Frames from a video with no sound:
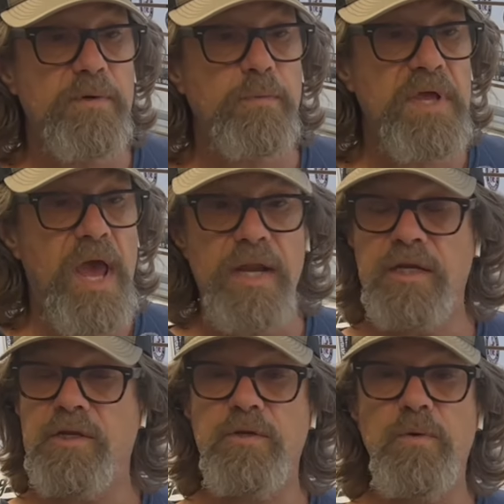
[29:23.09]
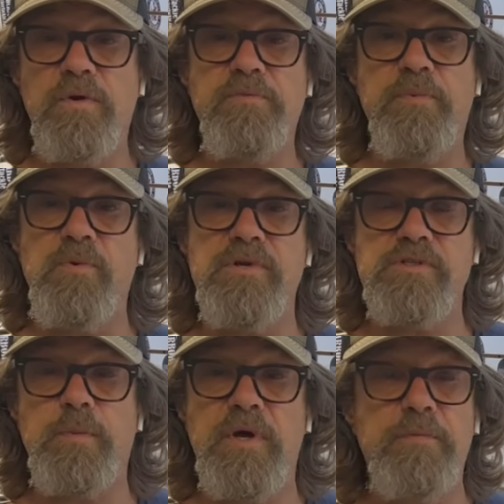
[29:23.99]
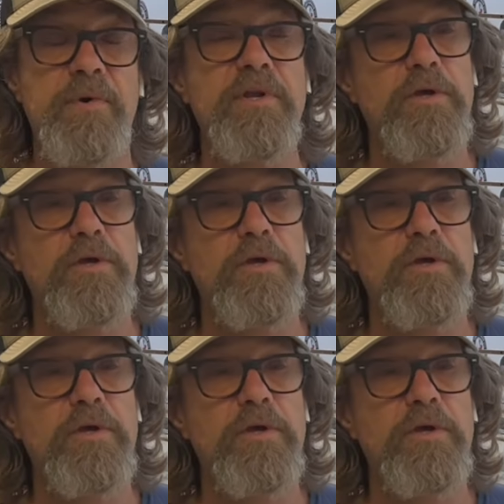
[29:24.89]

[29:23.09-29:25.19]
we had it in Northport as well, but